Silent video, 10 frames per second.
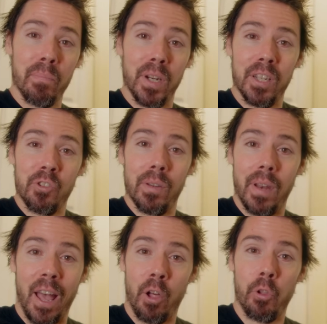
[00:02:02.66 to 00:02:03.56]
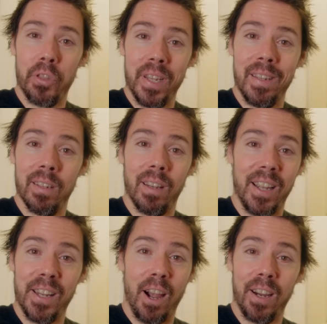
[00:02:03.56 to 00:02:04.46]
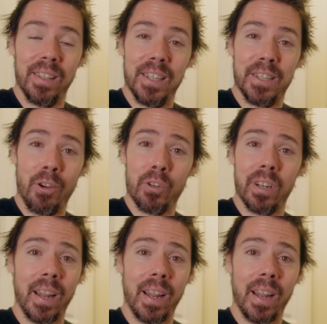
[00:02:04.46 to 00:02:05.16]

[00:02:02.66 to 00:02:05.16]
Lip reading: but is it healthy? I highly doubt it.